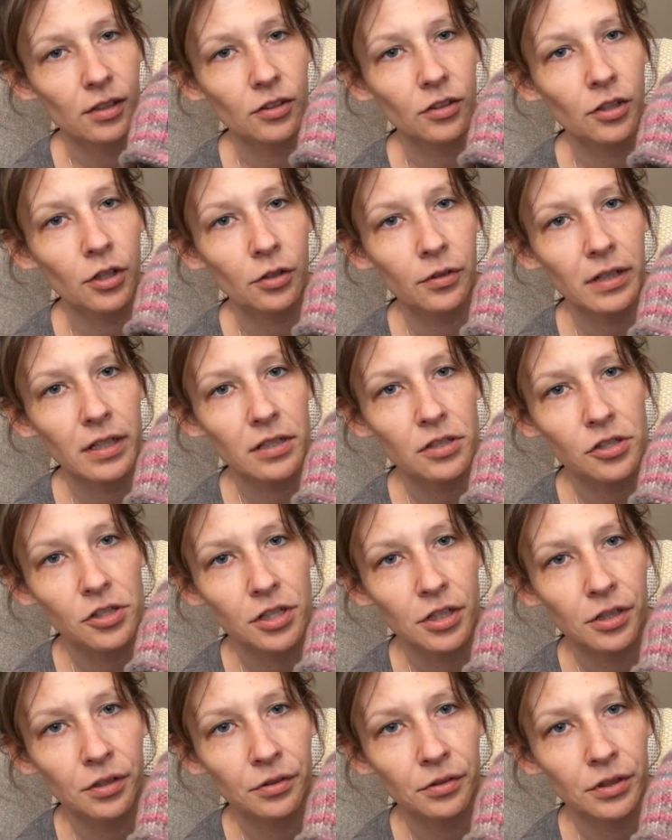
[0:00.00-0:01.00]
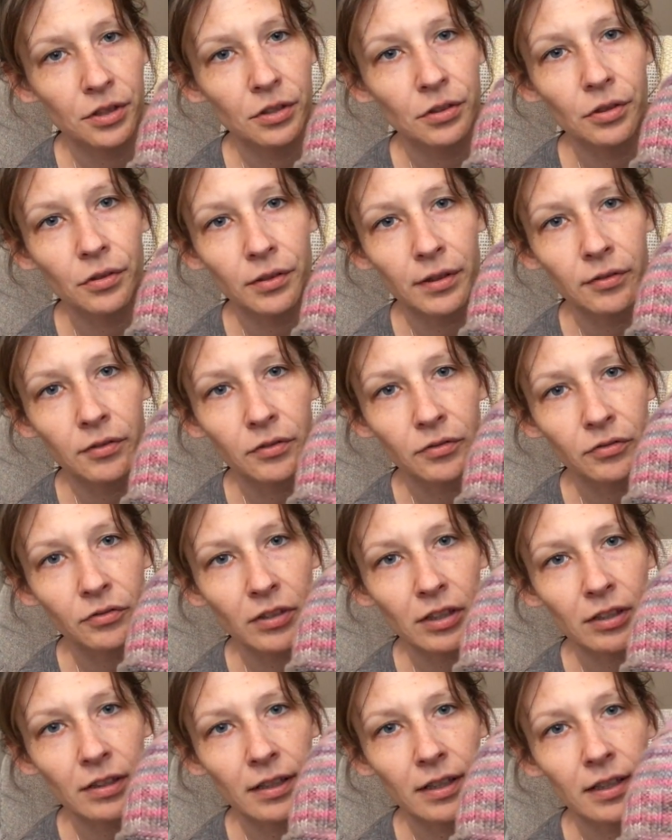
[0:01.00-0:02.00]
No issue. You don't even
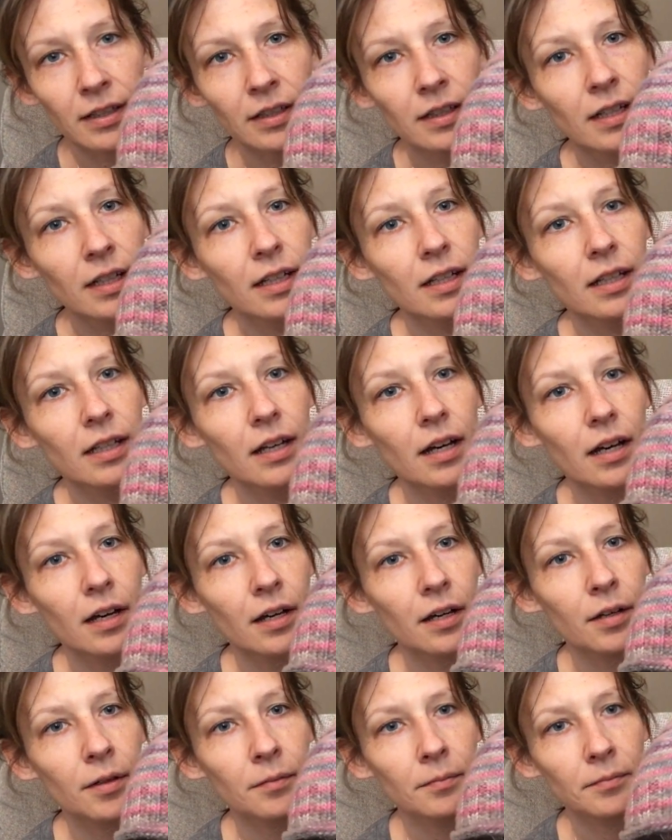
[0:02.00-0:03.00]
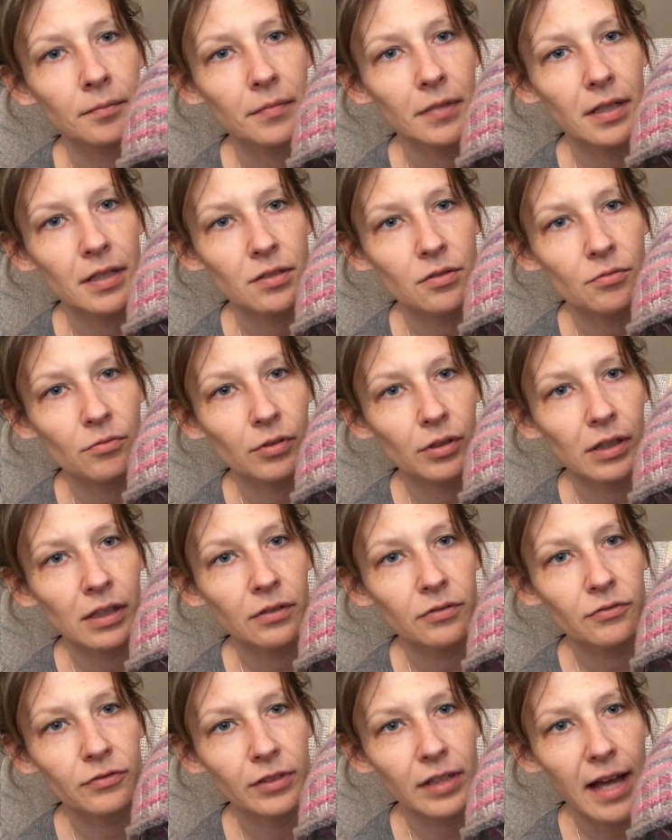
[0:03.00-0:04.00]
feel it. It's really
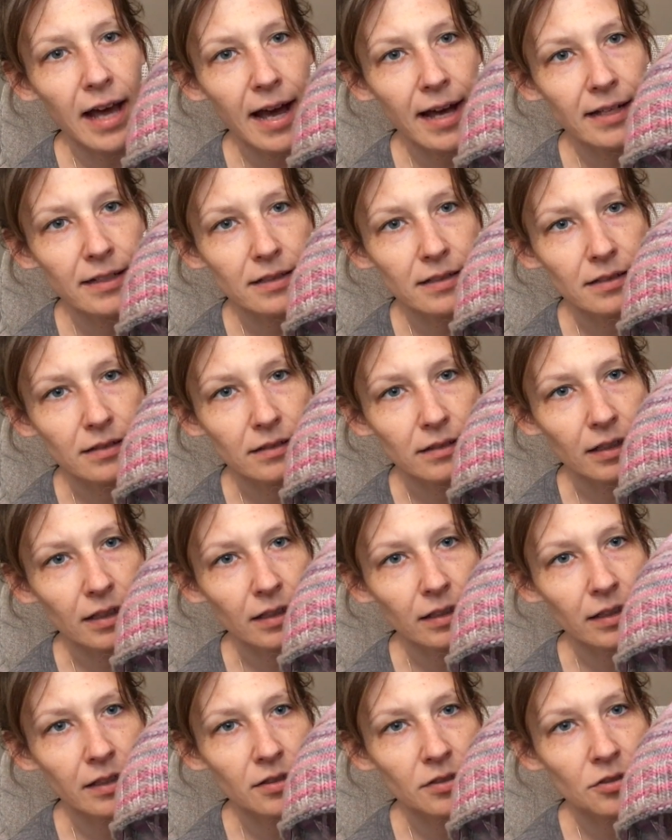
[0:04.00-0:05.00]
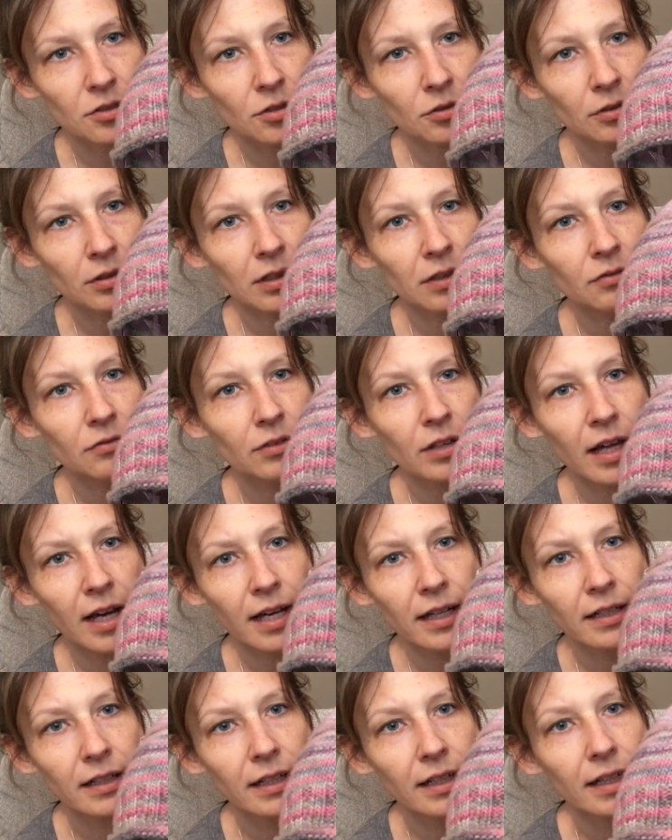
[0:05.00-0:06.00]
flat. It lays totally
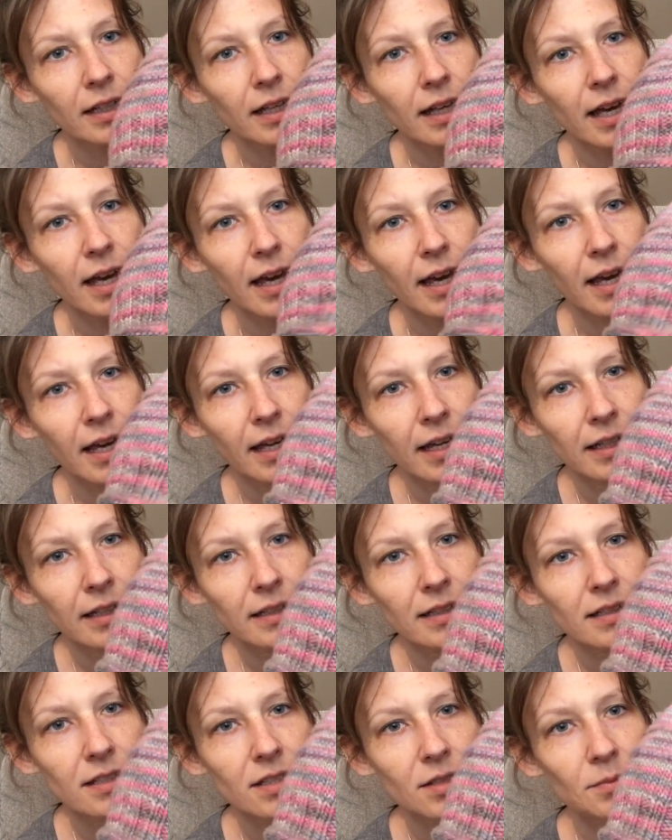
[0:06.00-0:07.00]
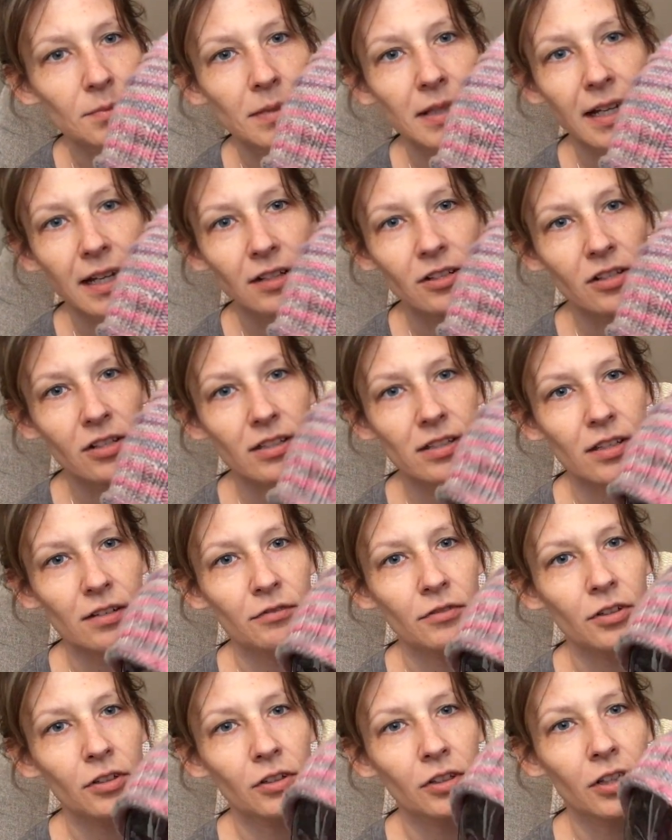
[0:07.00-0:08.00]
flat. And to me, I just
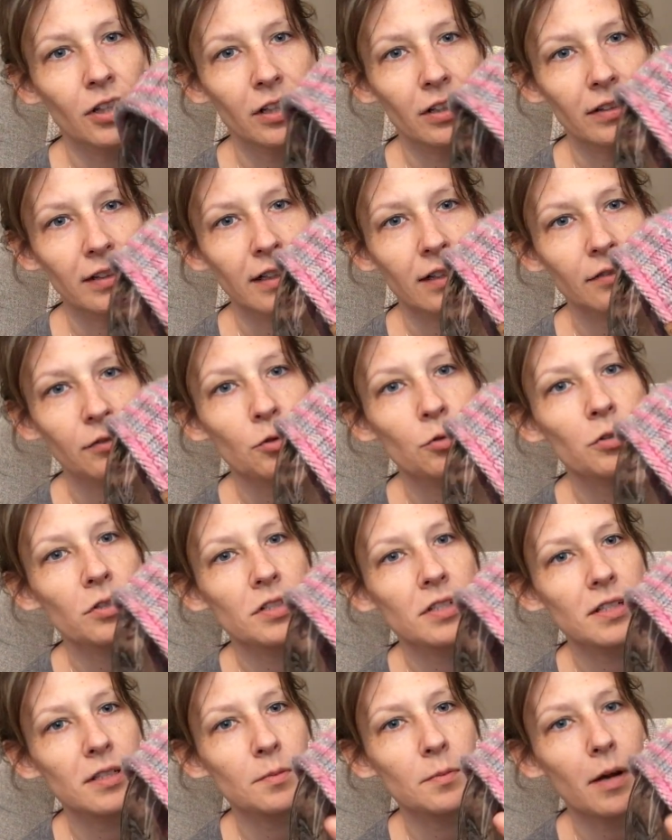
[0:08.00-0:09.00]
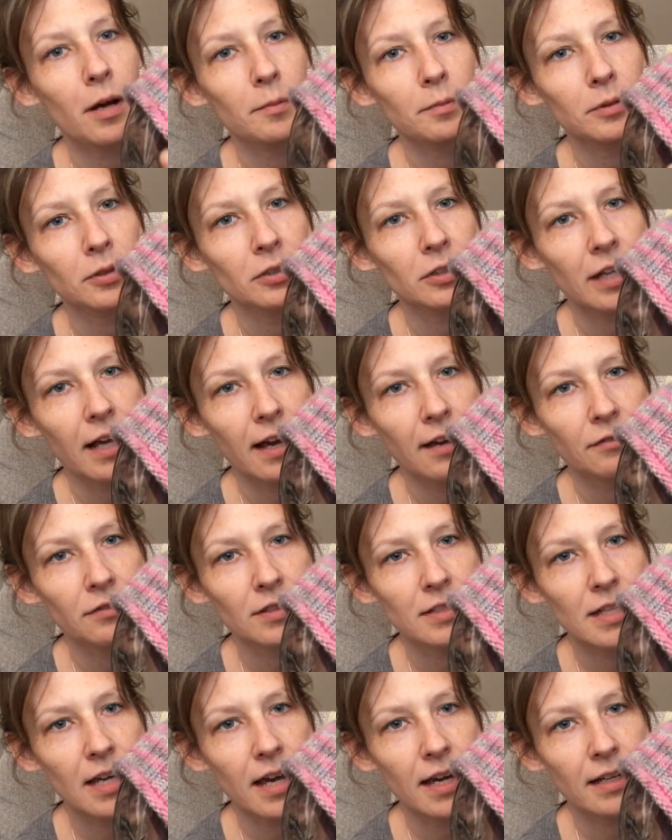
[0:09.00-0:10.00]
love the look. Like, of course, it's popular to have
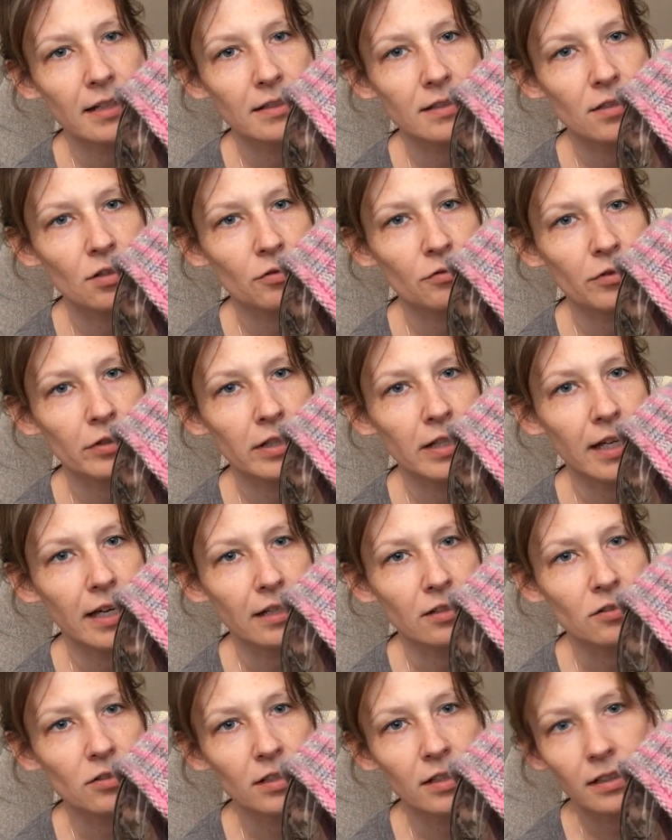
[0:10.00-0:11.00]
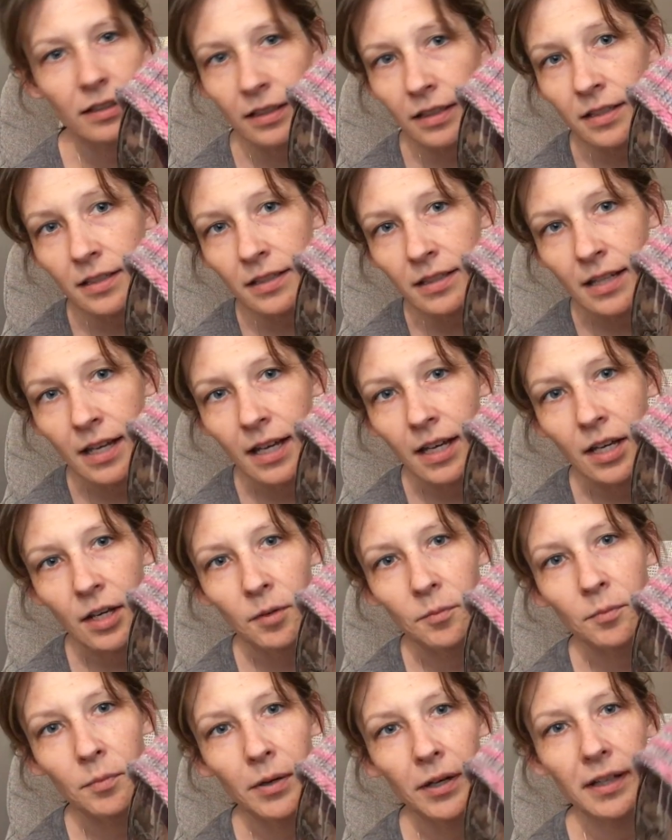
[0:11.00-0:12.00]
the tags over the edge like this,
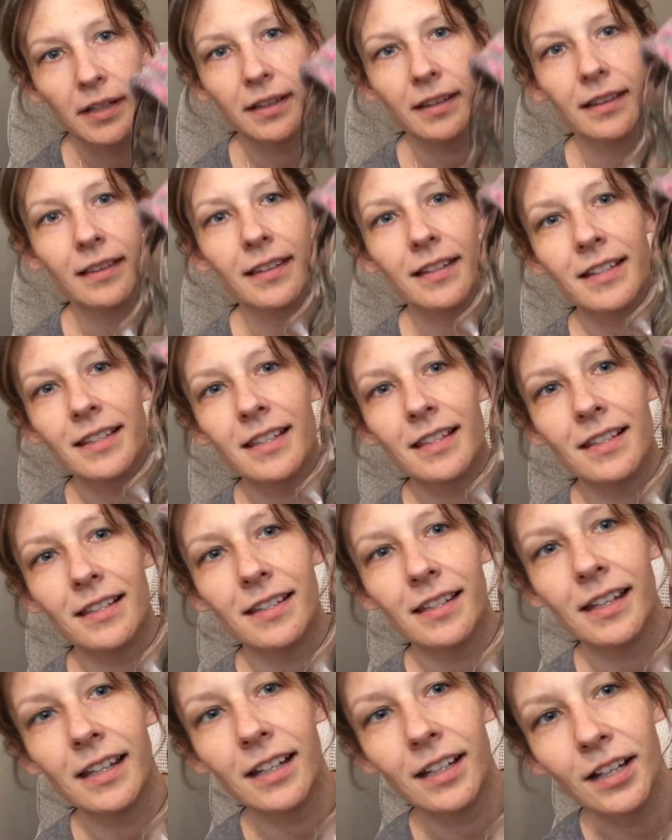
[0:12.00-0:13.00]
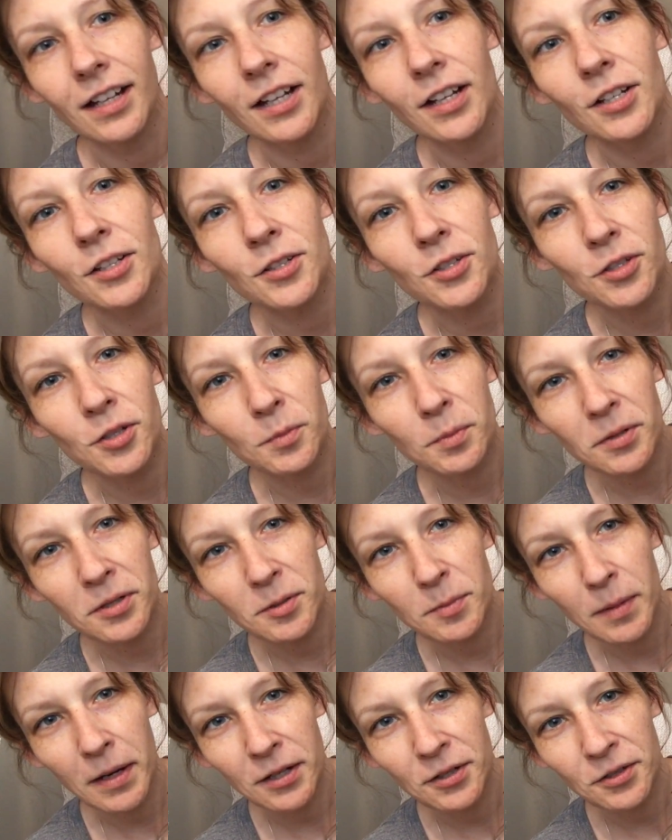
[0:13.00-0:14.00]
but this is like super
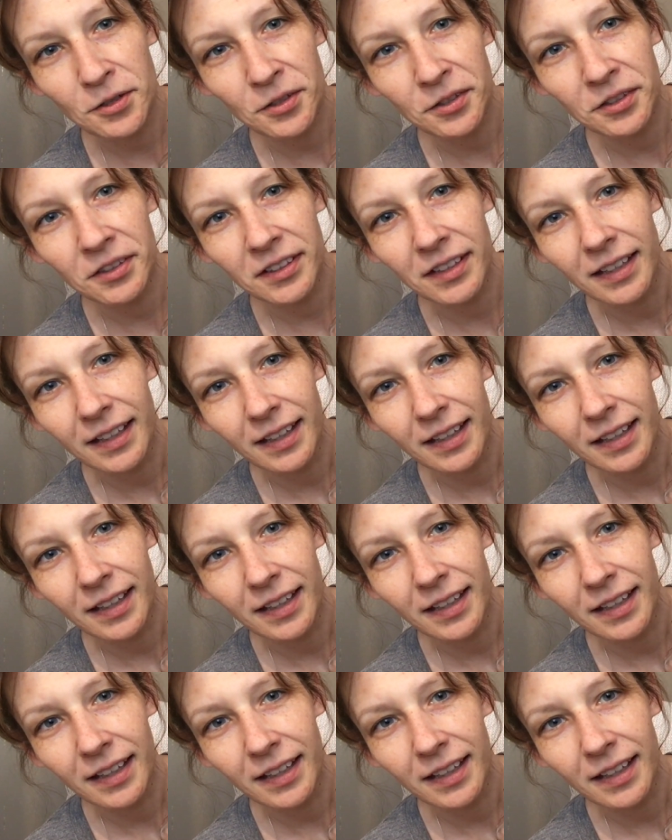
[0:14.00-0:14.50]
special.